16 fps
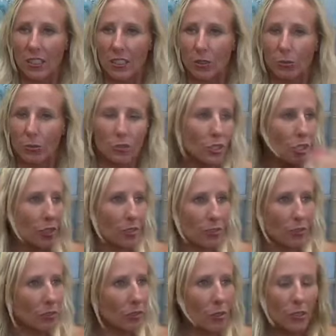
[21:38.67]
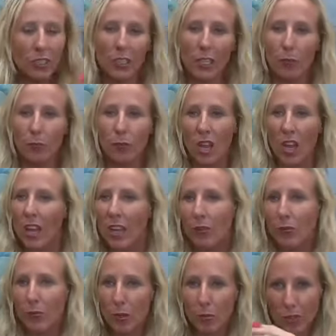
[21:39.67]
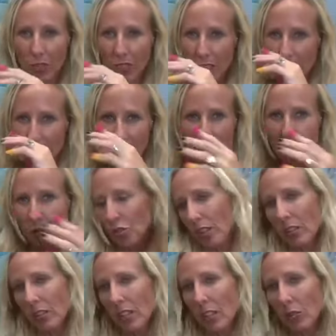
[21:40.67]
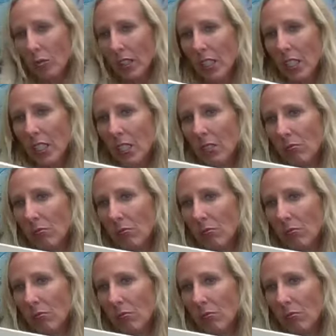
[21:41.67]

We'll just load it up live. People can see us struggling with it.